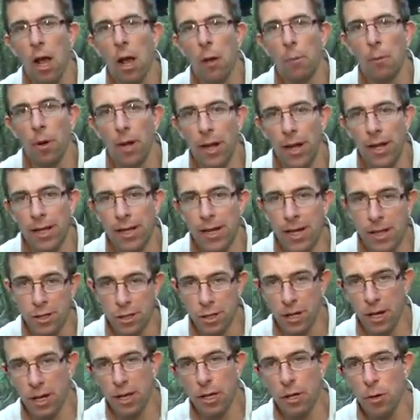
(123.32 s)
But
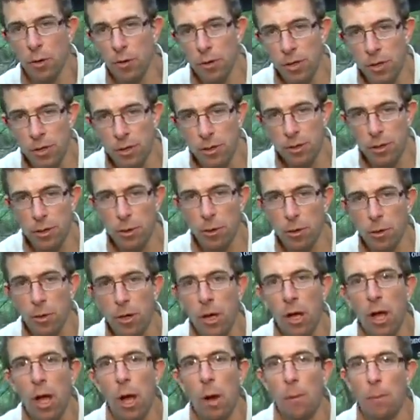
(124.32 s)
initially you'll use your
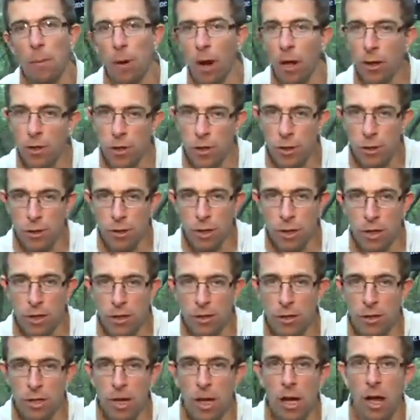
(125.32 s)
blood
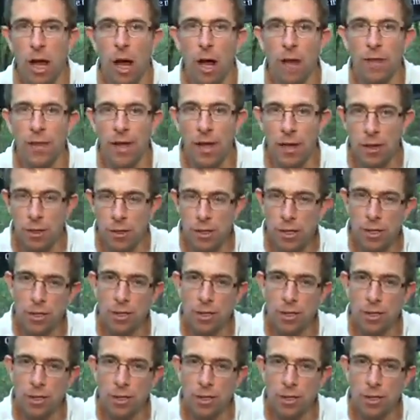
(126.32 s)
sugars and the energy